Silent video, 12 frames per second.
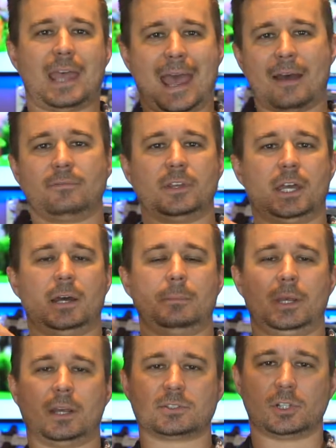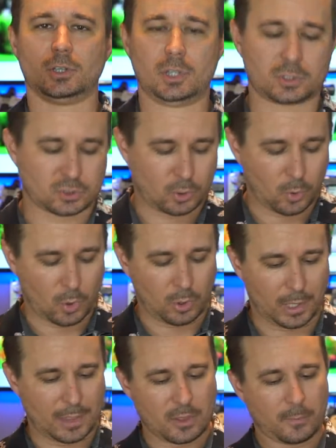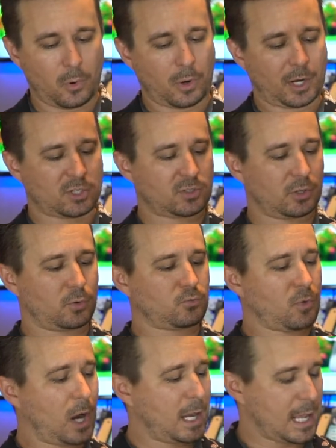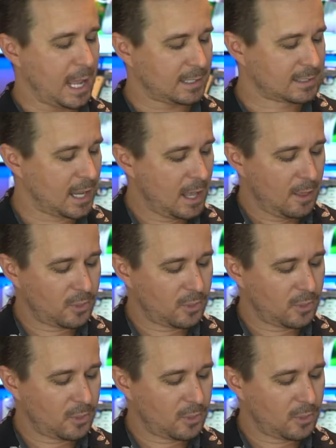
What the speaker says: to have the gun because it looked cool, and the more I started running it,